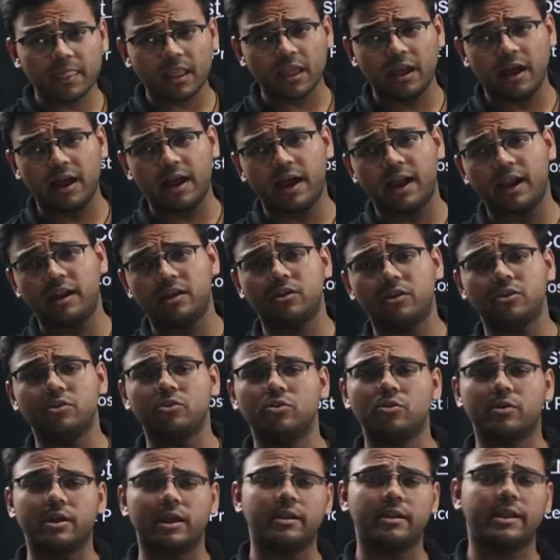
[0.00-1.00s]
and
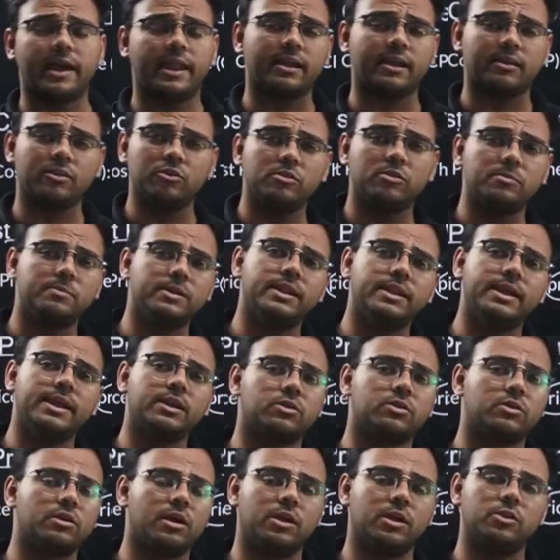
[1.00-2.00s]
you will
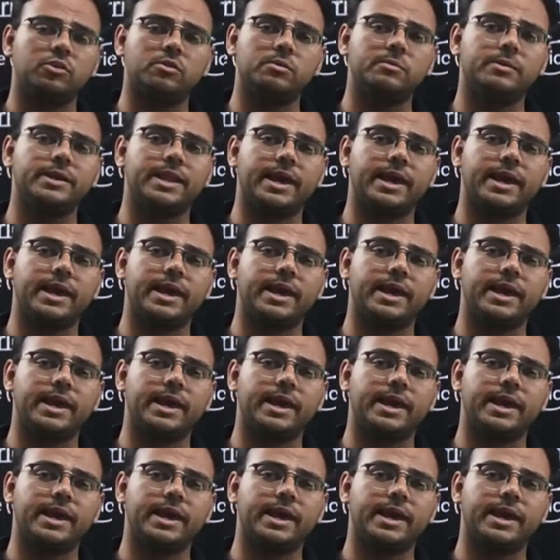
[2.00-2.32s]
be